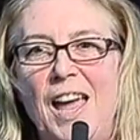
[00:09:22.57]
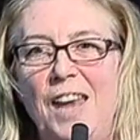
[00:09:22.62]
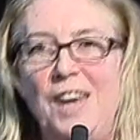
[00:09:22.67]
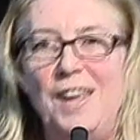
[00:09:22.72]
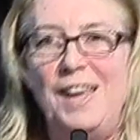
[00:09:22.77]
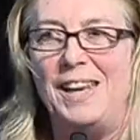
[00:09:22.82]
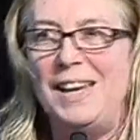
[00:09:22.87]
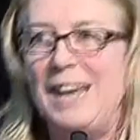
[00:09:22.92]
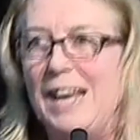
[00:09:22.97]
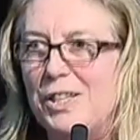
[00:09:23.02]
and
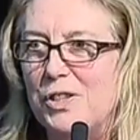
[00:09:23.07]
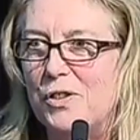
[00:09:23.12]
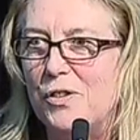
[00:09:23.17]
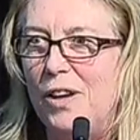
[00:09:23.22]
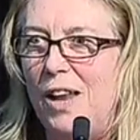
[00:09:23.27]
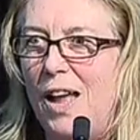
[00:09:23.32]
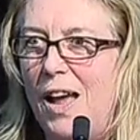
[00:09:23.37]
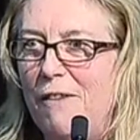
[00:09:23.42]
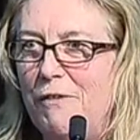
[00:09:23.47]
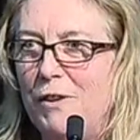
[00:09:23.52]
you get an
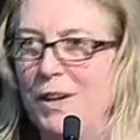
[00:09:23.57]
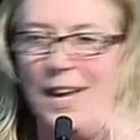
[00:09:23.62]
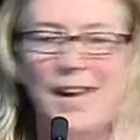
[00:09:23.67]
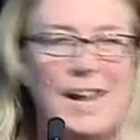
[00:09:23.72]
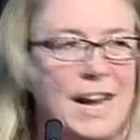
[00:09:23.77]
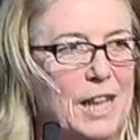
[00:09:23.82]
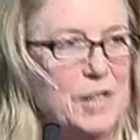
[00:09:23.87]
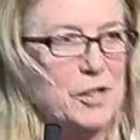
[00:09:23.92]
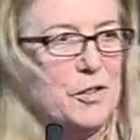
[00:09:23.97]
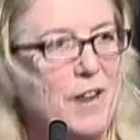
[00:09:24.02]
extra life and you
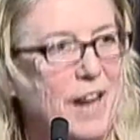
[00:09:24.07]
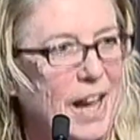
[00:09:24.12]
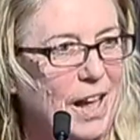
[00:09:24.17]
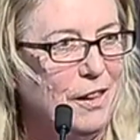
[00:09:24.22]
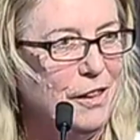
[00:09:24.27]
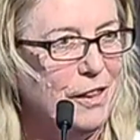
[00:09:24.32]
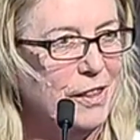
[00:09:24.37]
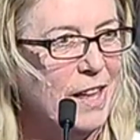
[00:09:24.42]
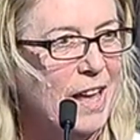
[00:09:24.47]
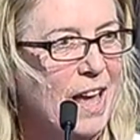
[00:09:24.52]
get extra
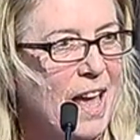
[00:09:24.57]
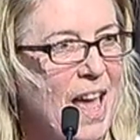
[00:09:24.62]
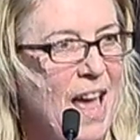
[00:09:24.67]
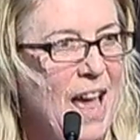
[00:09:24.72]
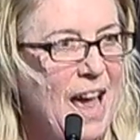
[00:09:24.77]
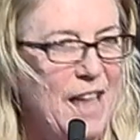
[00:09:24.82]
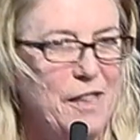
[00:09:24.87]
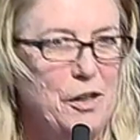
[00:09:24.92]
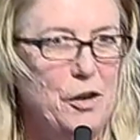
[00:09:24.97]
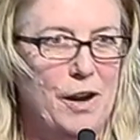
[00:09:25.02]
health
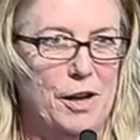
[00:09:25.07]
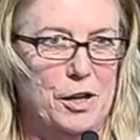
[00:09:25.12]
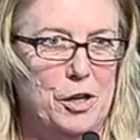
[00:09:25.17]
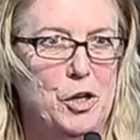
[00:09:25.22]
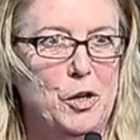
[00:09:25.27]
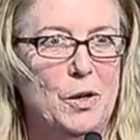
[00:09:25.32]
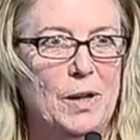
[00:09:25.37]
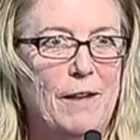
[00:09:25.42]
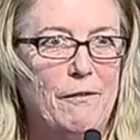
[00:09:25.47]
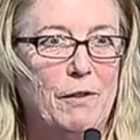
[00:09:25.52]
and you're at
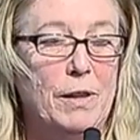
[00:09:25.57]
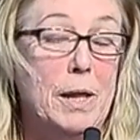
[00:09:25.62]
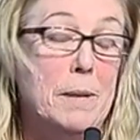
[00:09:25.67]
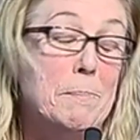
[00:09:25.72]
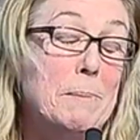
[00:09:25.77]
a new level.